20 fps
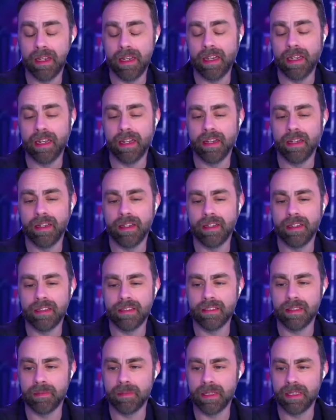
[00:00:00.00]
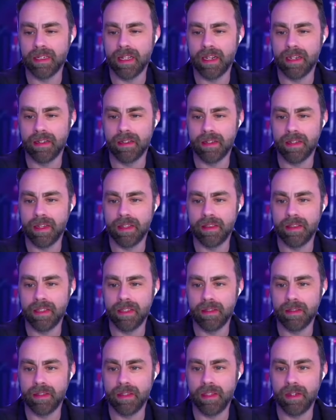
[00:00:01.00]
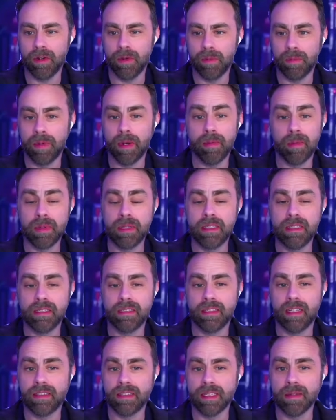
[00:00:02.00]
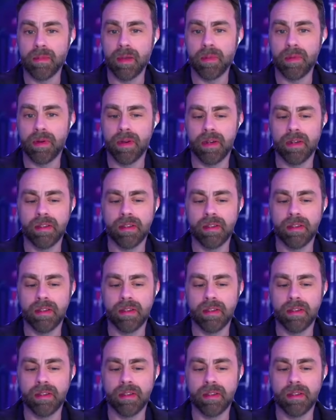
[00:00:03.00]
And that's something that I think, you know, probably sets them apart.